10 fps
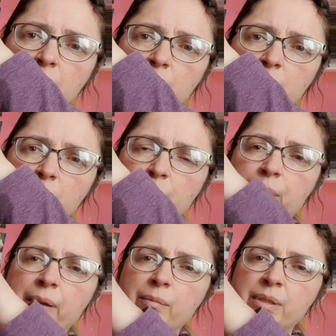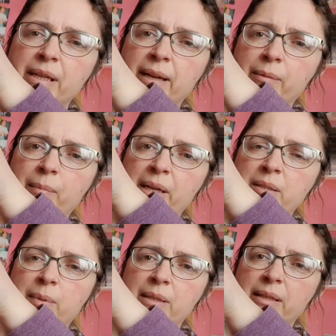1, 2, 3. It was down, might
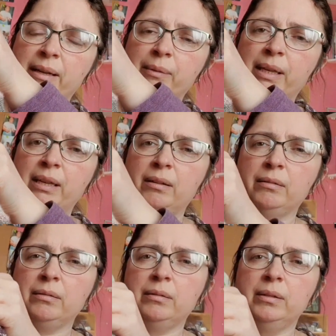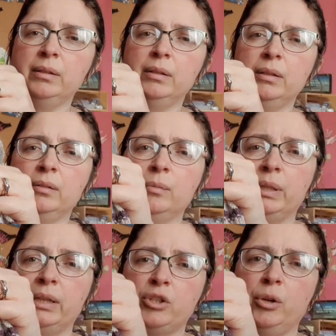have been down here when
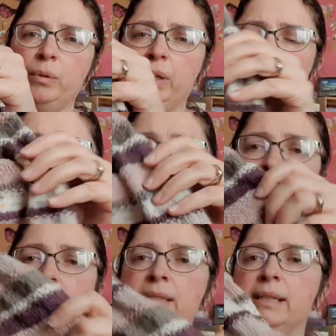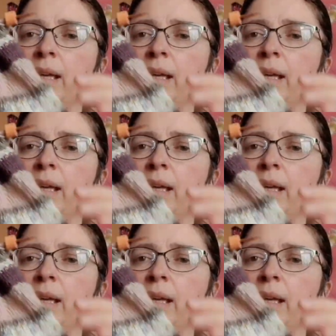I showed it last